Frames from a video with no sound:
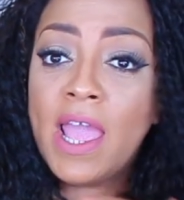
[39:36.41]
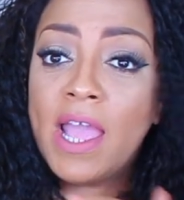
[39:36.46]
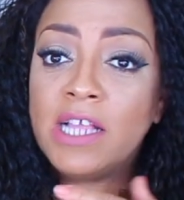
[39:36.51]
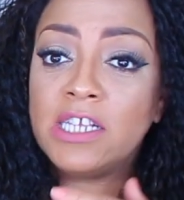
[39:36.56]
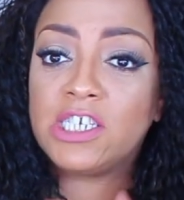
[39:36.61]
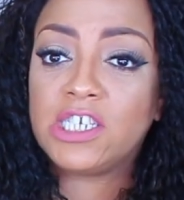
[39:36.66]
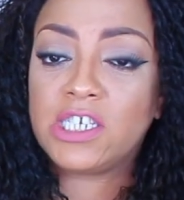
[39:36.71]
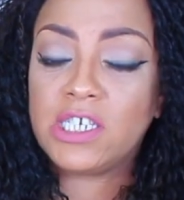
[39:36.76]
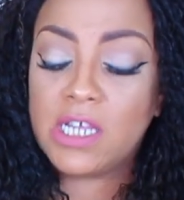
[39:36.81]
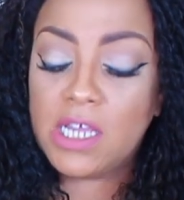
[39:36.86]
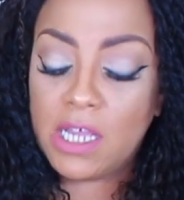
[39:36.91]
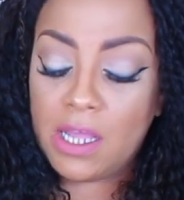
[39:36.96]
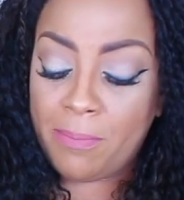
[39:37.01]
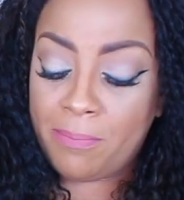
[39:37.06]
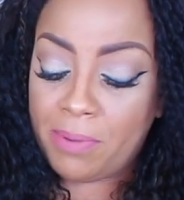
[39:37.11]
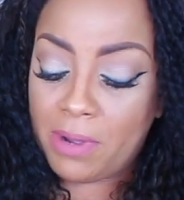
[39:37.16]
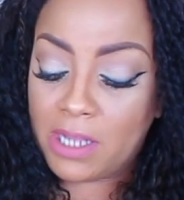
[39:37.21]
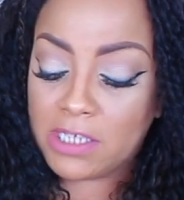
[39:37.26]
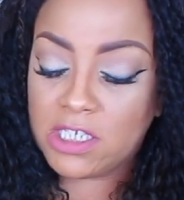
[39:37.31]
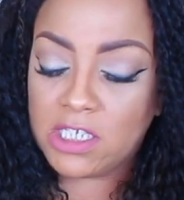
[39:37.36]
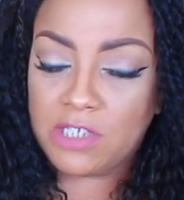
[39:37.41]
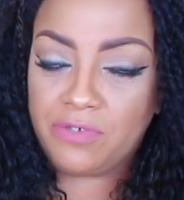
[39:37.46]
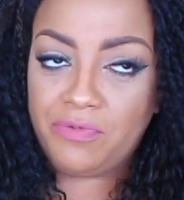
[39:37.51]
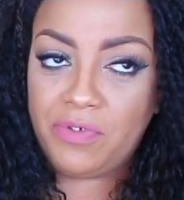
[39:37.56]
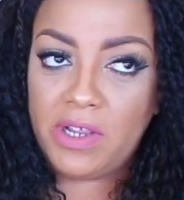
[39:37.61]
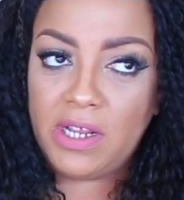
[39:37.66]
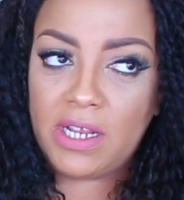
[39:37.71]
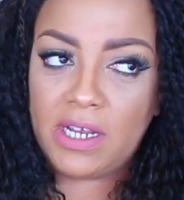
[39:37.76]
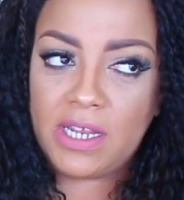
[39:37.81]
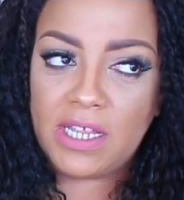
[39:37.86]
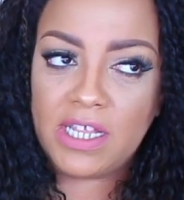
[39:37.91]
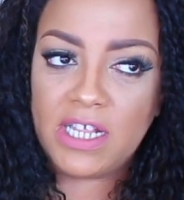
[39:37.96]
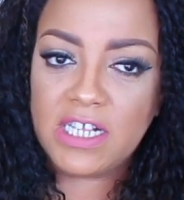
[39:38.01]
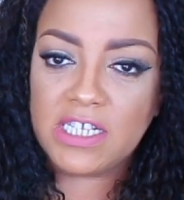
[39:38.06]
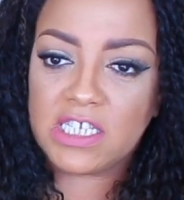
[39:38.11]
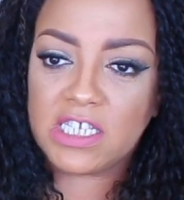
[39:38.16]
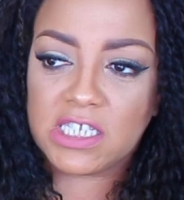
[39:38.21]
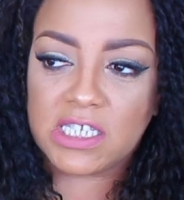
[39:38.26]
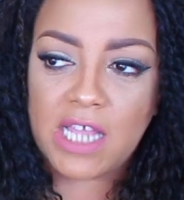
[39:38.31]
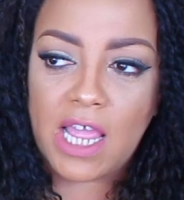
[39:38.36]
and shit but just reading
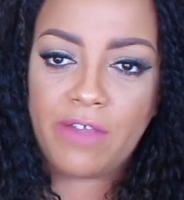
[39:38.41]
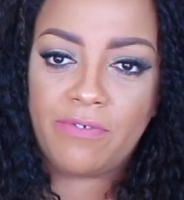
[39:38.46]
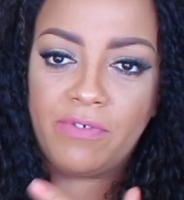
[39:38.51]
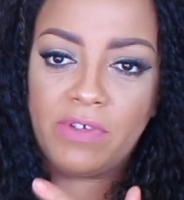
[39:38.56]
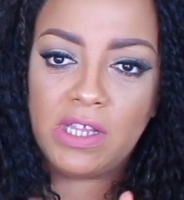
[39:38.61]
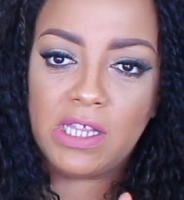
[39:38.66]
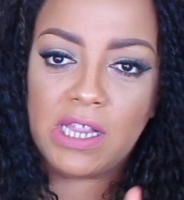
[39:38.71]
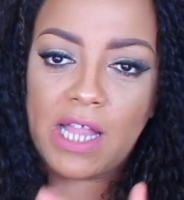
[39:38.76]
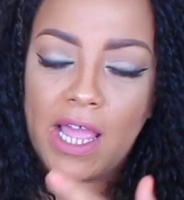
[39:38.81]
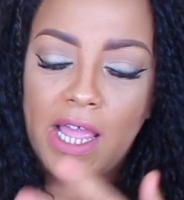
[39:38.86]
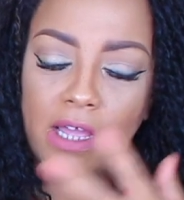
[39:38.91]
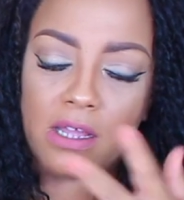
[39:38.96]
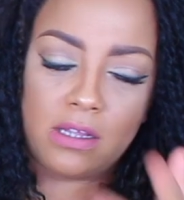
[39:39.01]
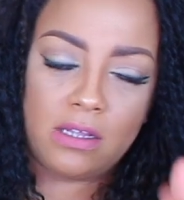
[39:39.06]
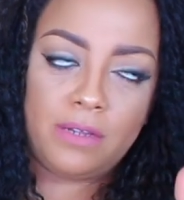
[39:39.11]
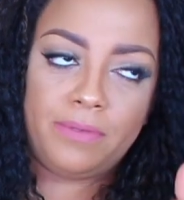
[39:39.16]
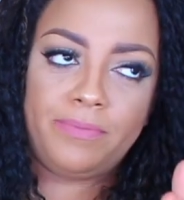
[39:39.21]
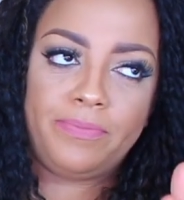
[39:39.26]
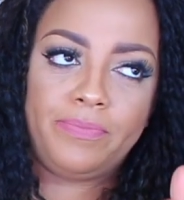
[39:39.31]
this just like really like